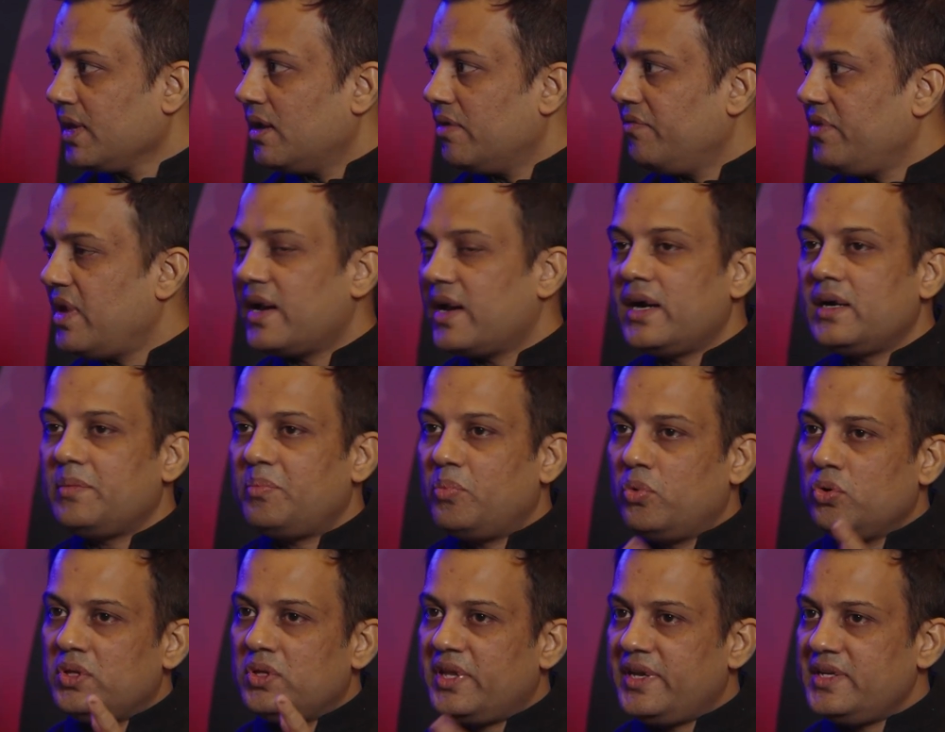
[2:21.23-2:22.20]
We are at
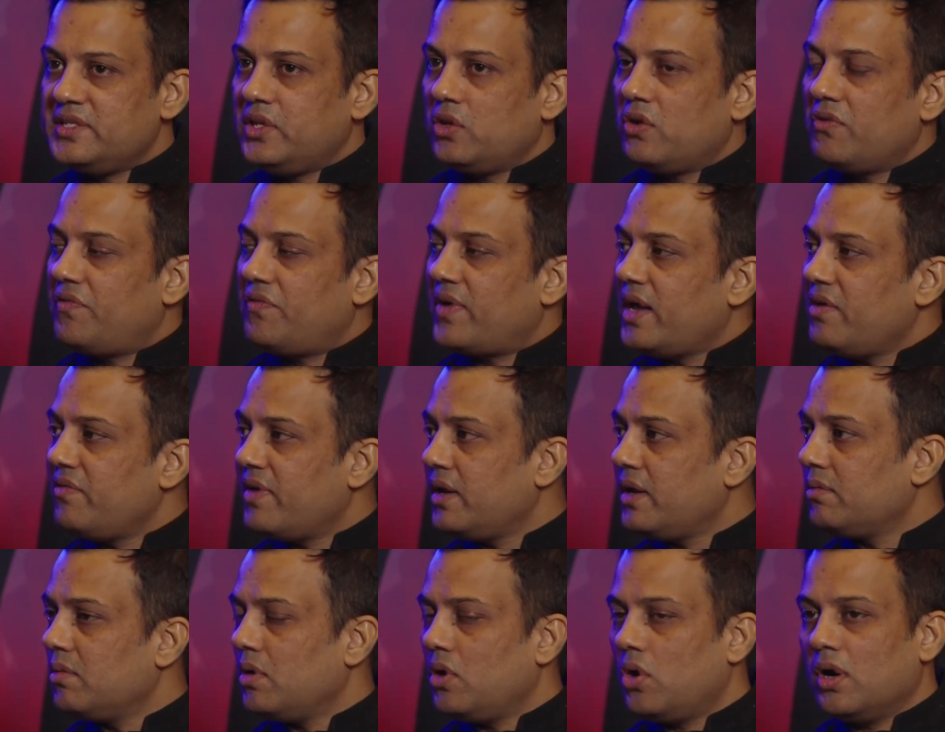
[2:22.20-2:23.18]
booth 305,
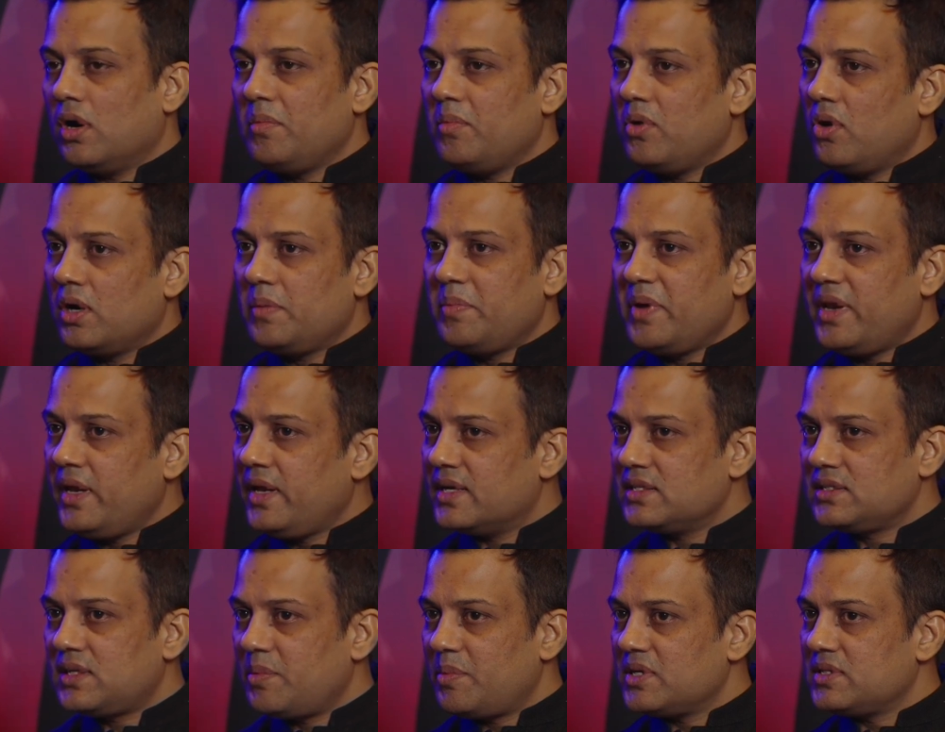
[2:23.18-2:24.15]
and lot many
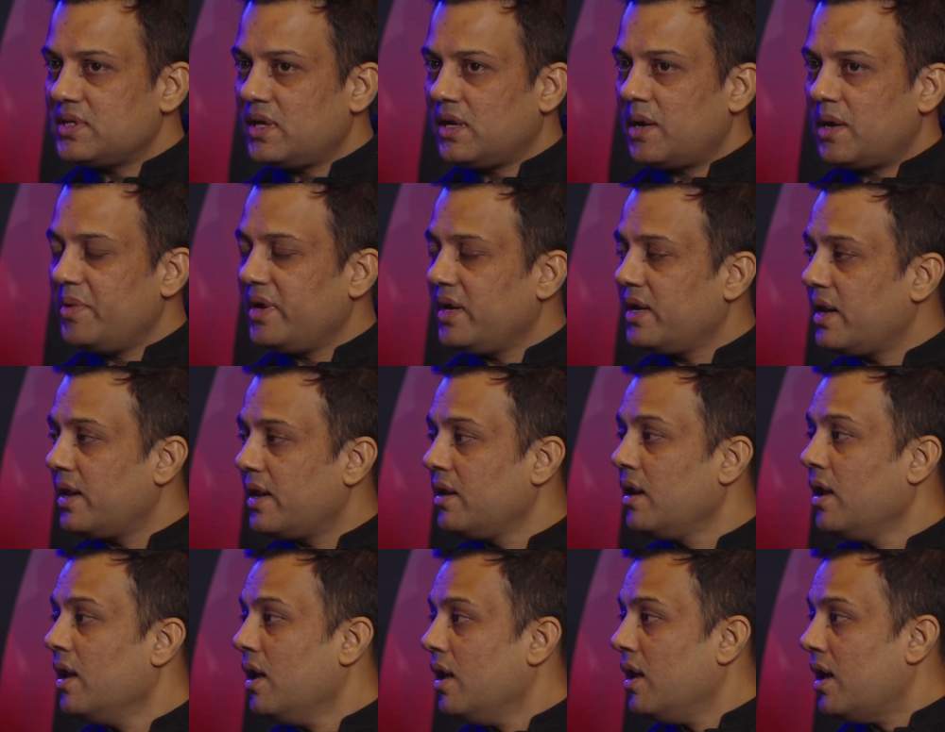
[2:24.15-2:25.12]
customers are coming in and
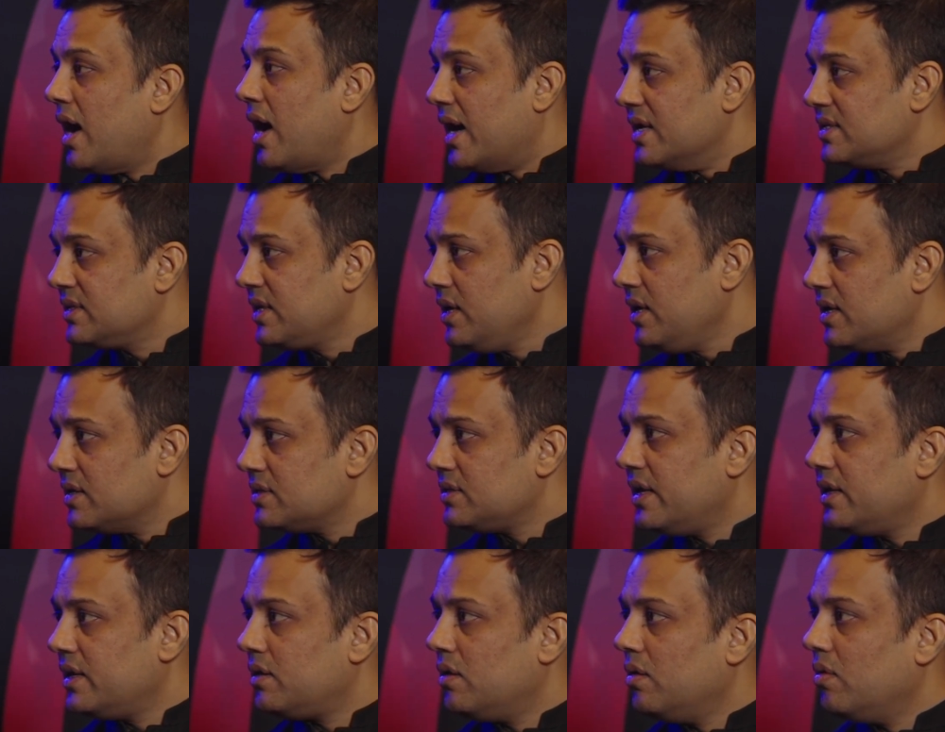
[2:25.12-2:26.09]
asking us
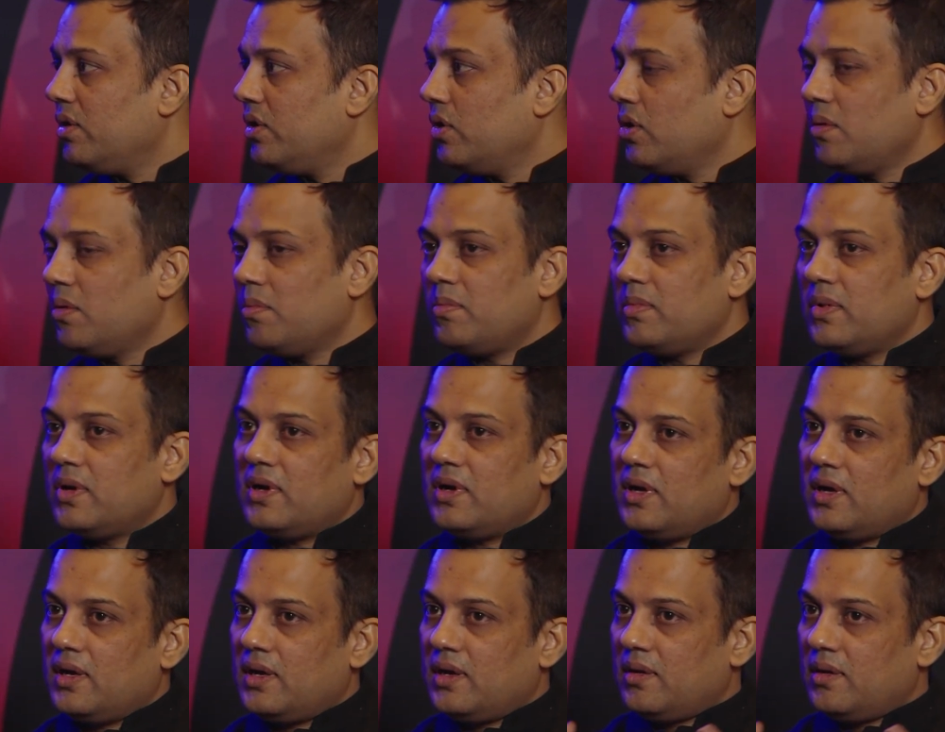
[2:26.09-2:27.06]
that
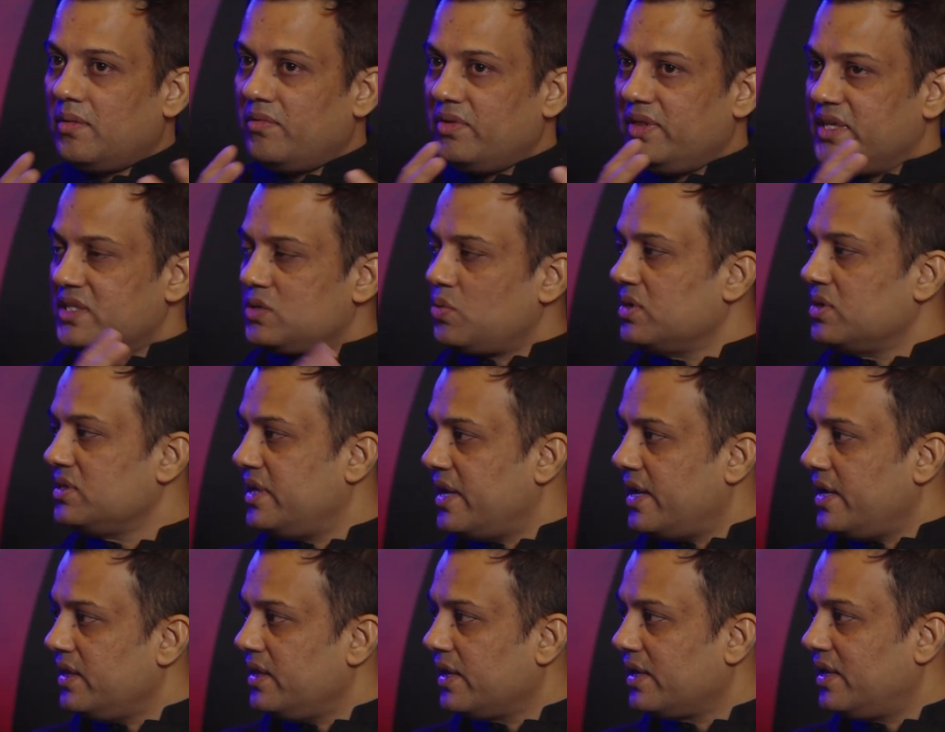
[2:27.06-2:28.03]
this was
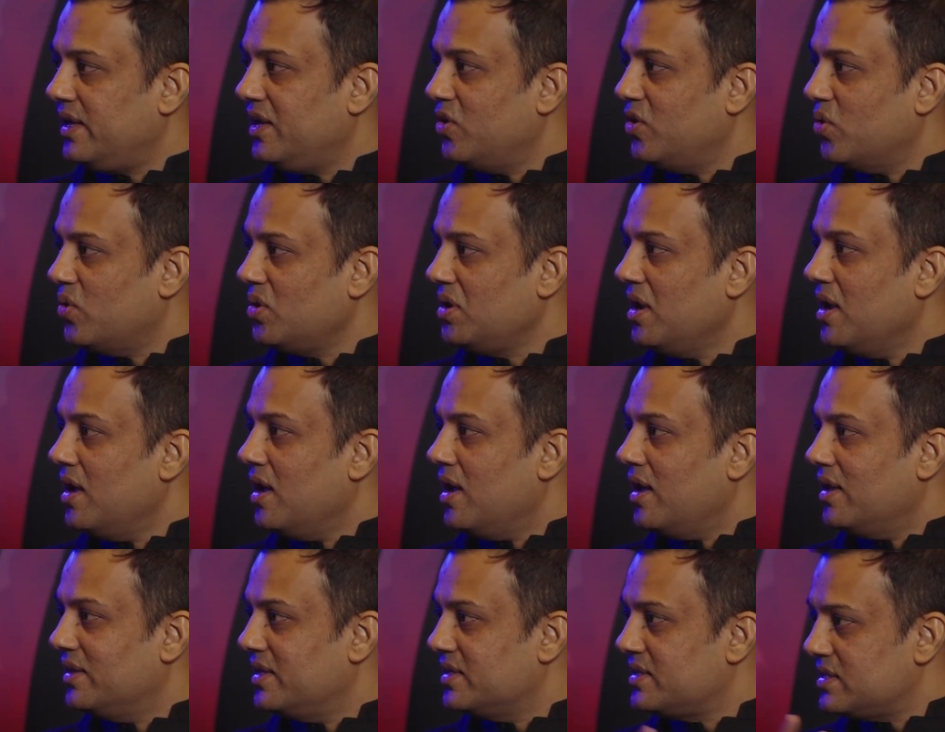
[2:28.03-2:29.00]
there in the keynote.
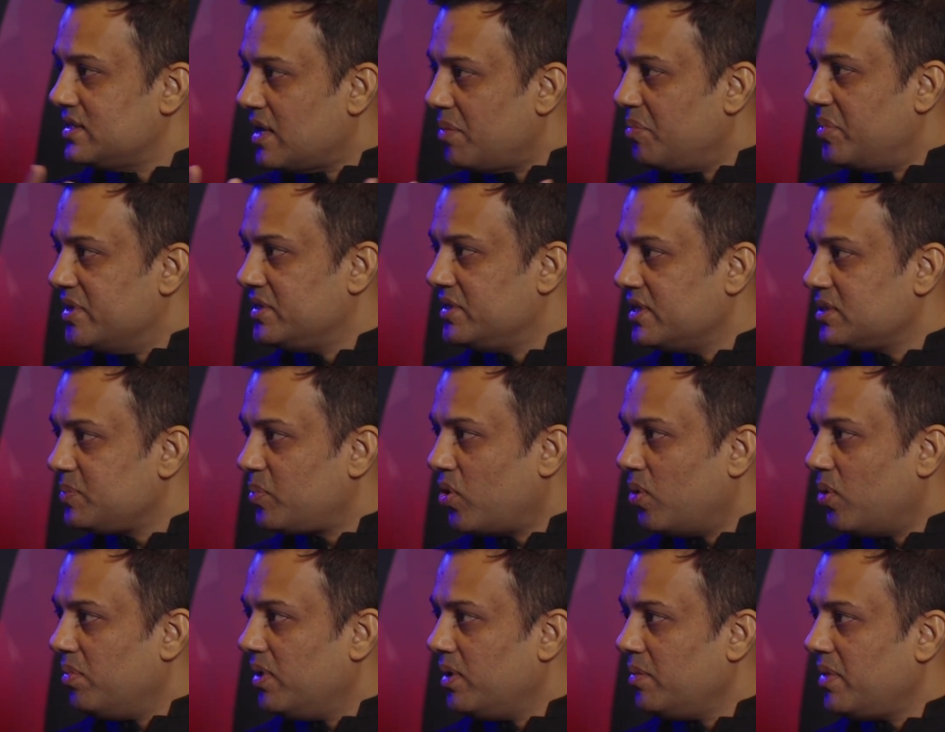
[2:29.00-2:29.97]
This is a business
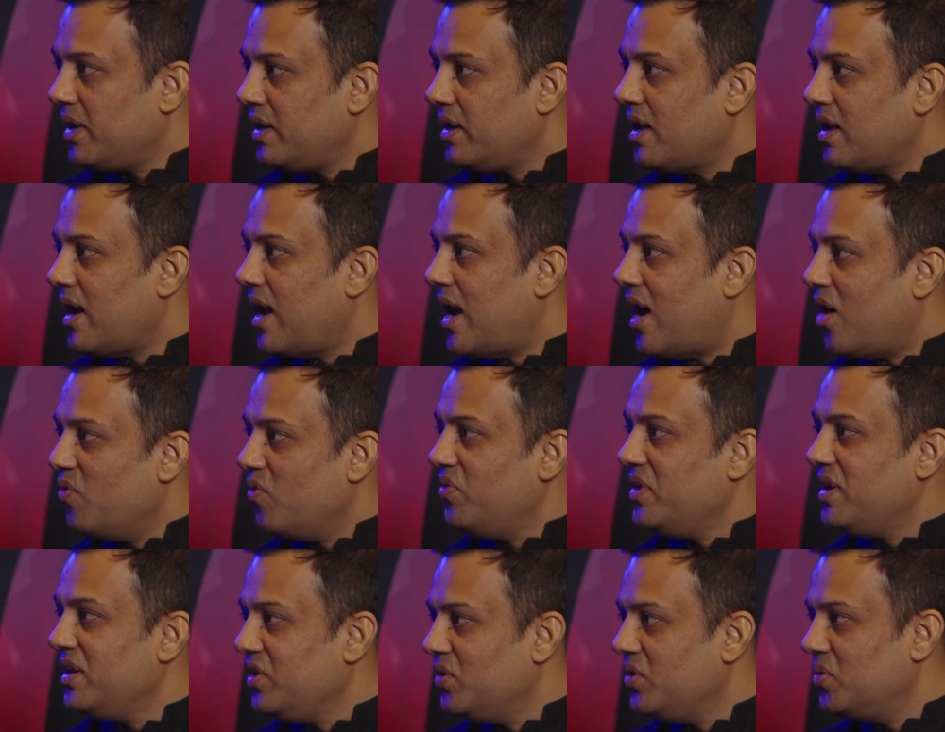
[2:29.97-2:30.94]
problem, and how
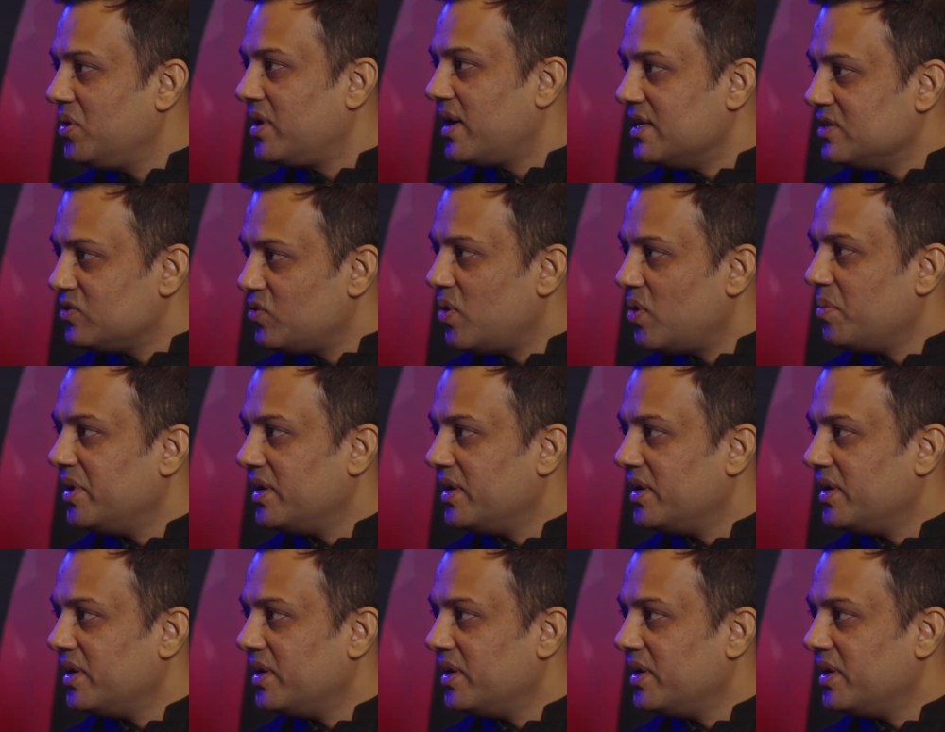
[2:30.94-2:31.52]
will you transform it